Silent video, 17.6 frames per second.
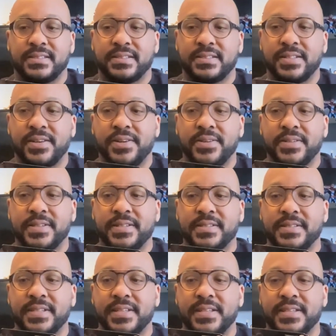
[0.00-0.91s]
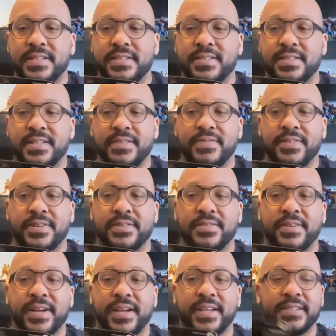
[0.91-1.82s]
so this is Stephen
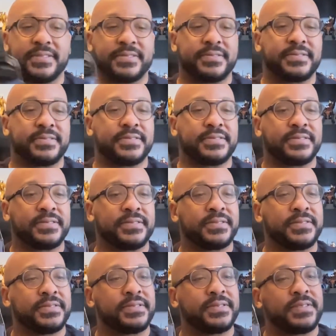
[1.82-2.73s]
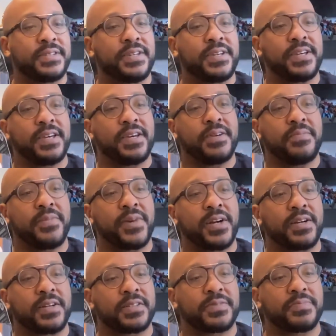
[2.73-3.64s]
Grant and
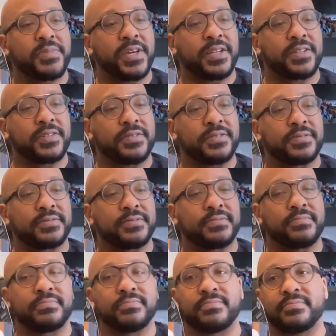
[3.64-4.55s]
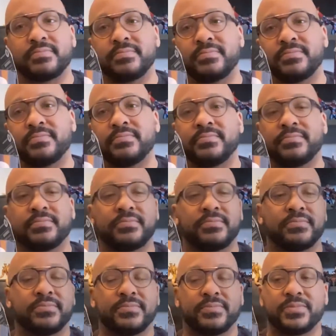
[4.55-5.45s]
Mark Spector.
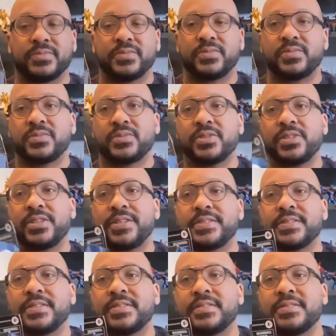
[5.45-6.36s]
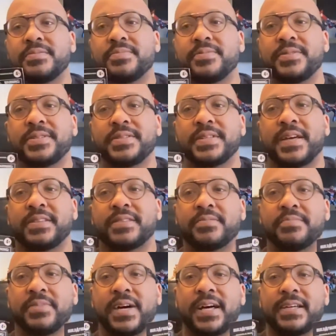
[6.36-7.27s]
So let's get these boys out the
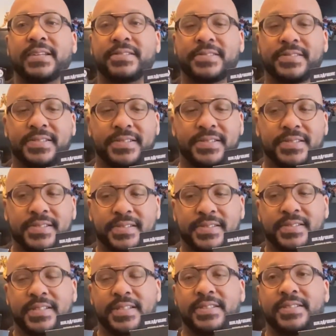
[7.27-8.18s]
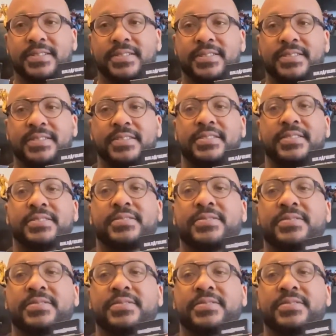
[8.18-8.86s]
box. They look good